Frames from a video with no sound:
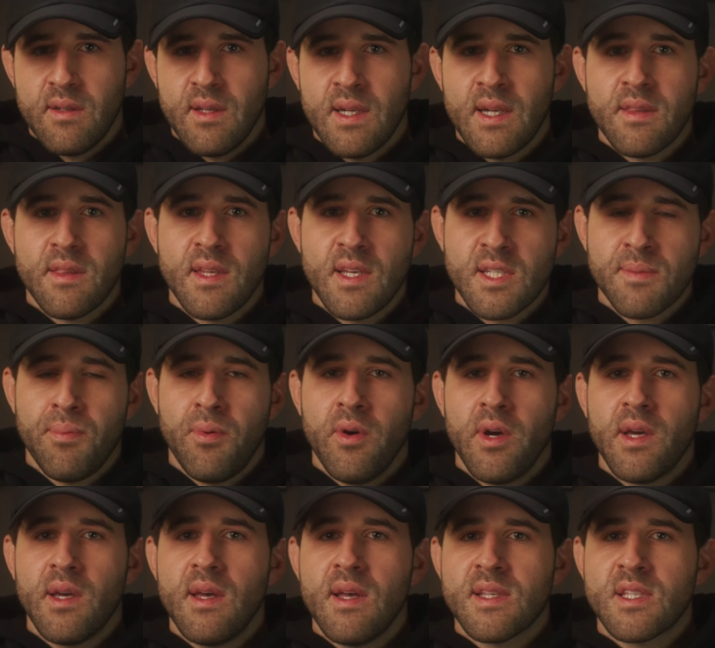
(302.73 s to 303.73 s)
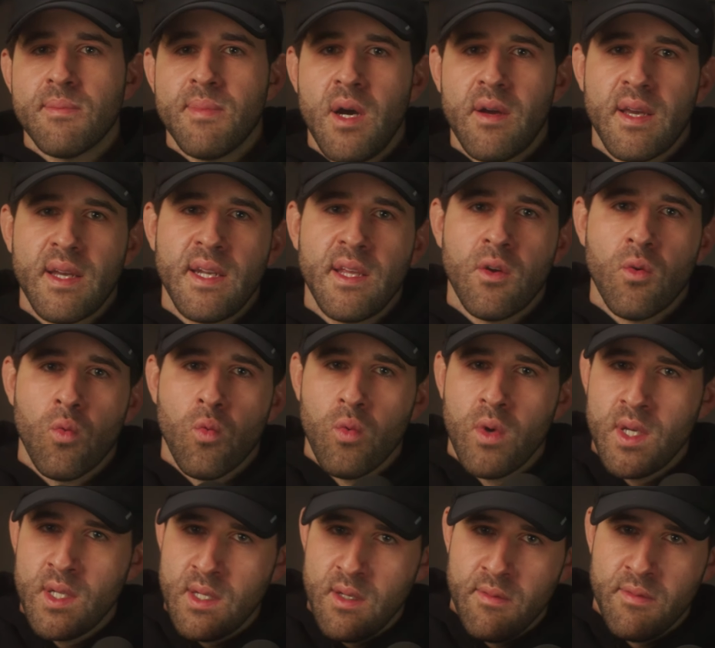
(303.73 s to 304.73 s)
And at this point, it's about getting
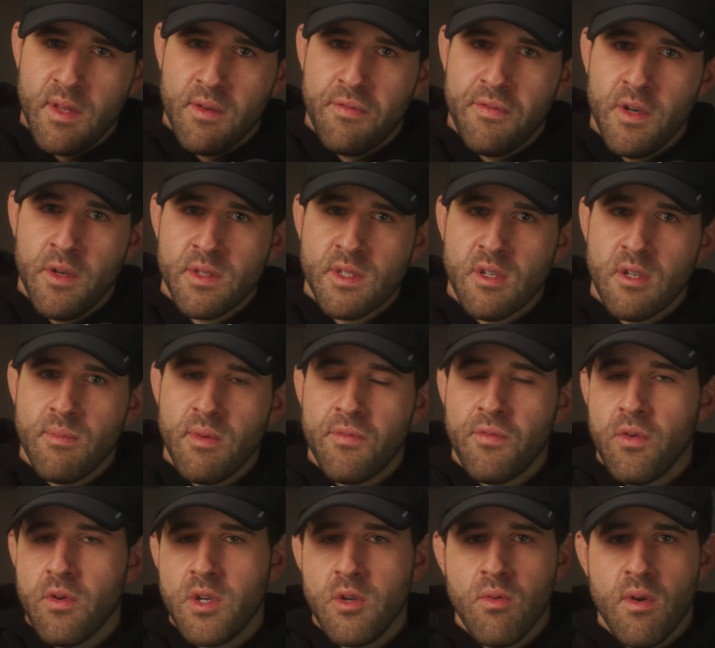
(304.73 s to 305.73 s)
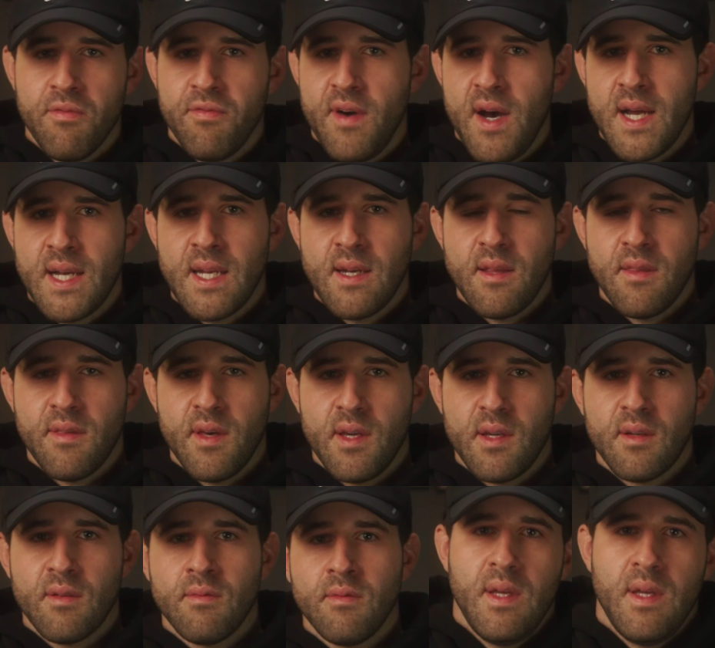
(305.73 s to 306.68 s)
rid of the filter before you refine anything.